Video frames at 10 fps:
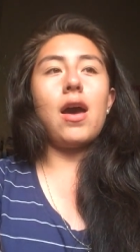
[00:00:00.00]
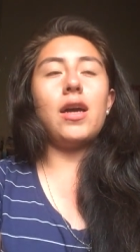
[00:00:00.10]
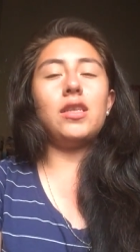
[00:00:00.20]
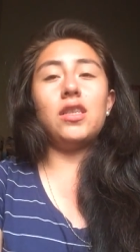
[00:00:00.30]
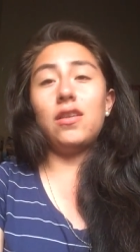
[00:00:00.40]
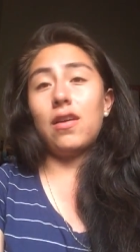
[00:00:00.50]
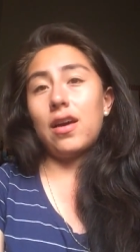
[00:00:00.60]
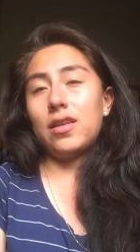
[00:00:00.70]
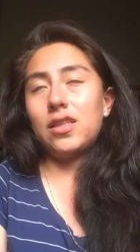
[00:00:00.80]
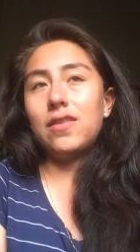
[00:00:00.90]
achieve
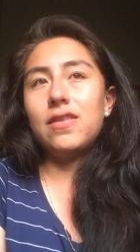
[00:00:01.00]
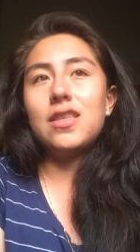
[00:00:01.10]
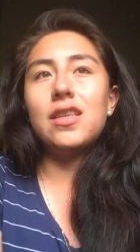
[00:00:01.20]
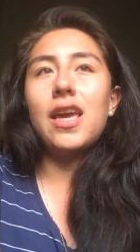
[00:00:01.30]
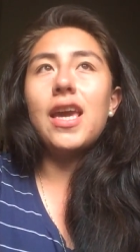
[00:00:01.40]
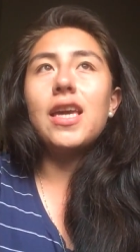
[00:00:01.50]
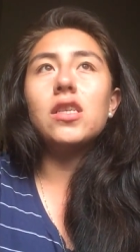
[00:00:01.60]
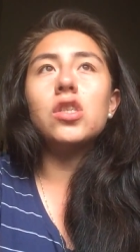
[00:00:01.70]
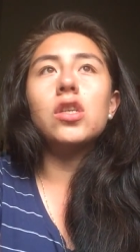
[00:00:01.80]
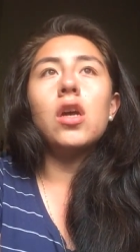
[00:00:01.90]
achieve this
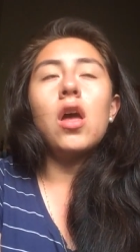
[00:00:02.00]
age